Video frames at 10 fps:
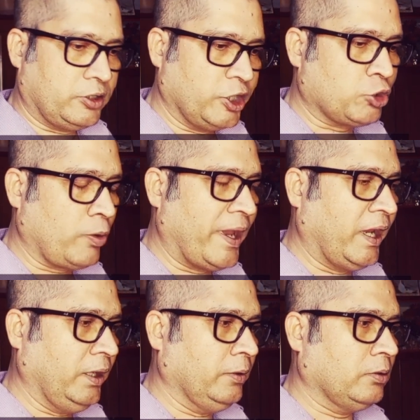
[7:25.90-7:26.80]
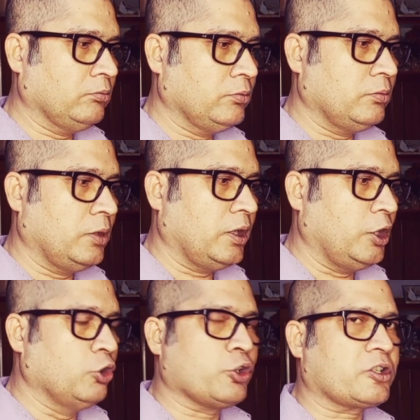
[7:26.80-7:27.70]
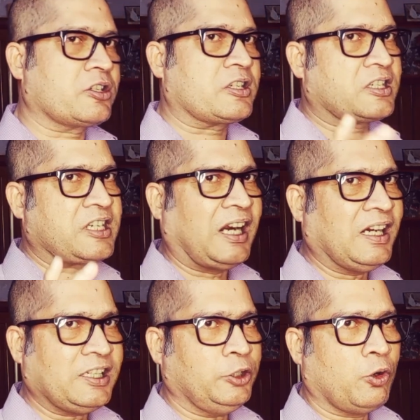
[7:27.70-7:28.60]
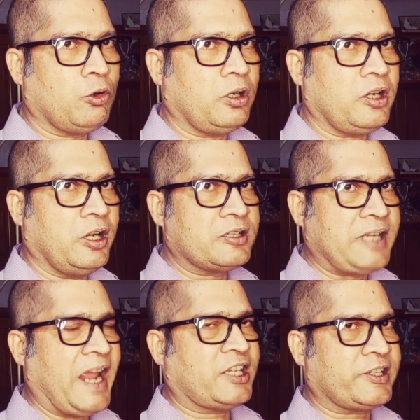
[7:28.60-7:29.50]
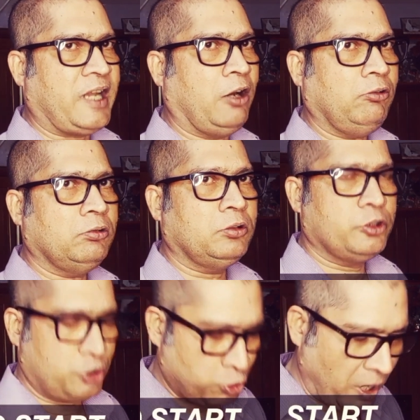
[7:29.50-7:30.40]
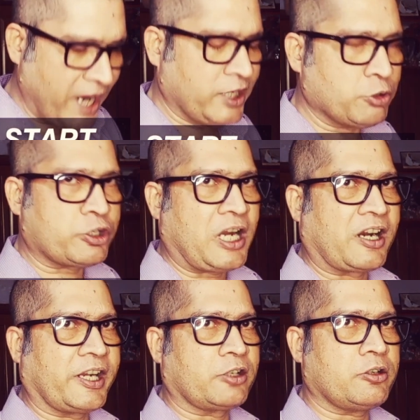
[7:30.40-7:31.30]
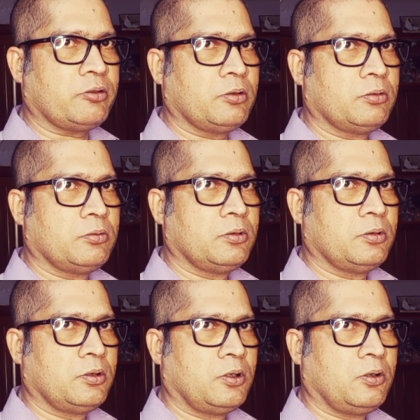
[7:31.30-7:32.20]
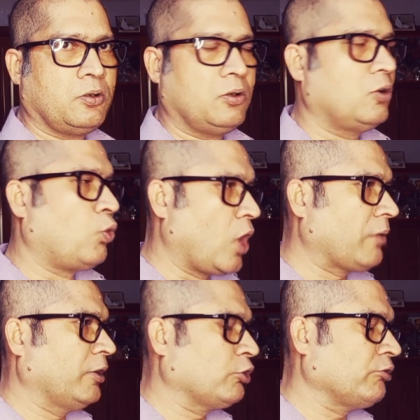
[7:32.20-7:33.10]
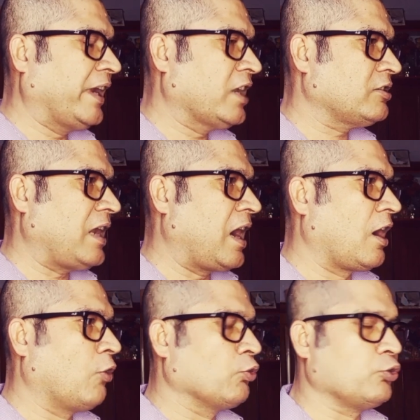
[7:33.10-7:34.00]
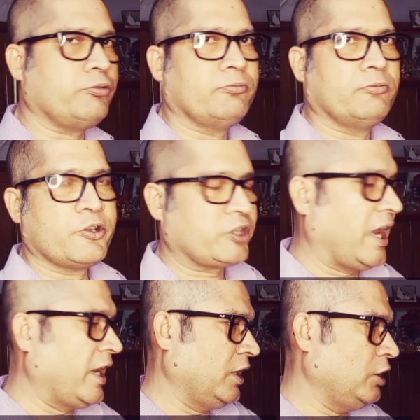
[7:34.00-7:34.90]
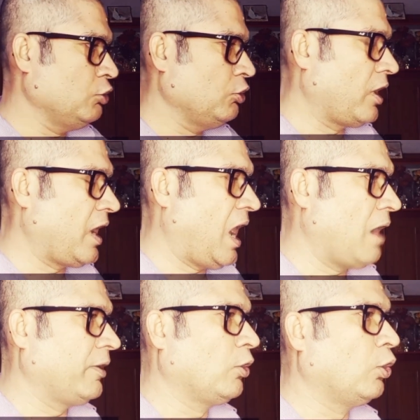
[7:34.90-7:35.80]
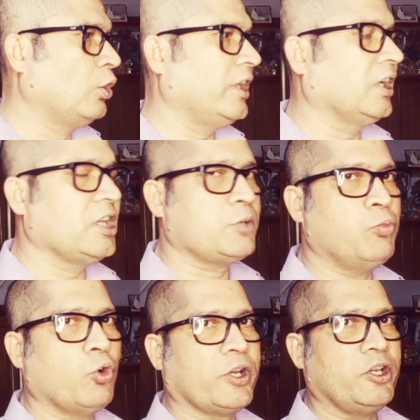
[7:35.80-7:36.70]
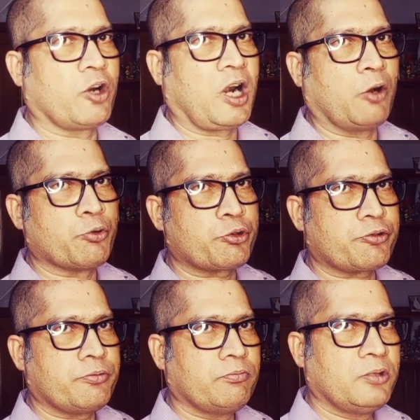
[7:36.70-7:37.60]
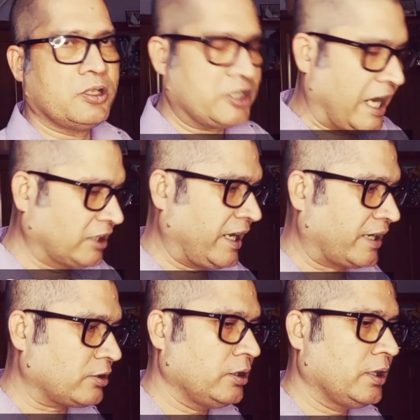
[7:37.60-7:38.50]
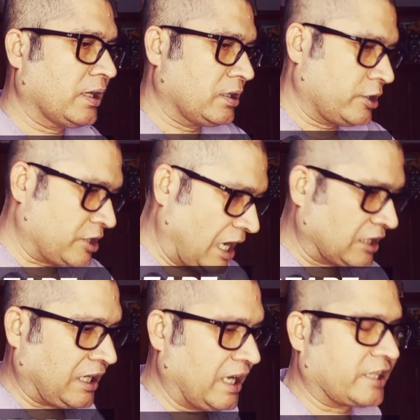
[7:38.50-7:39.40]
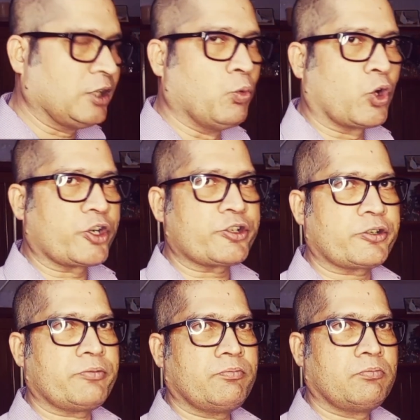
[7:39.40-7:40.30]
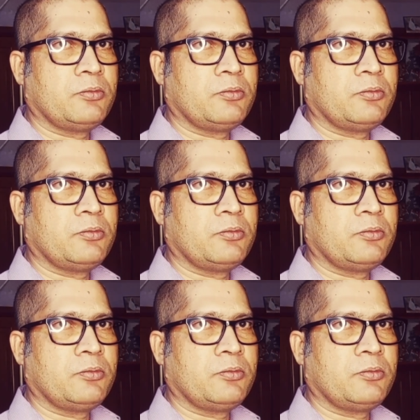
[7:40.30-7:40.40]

This way, you start your task now. Tonight you start it. Whatever you get around. Say you have an old English book in your house. Take that. Start collecting words.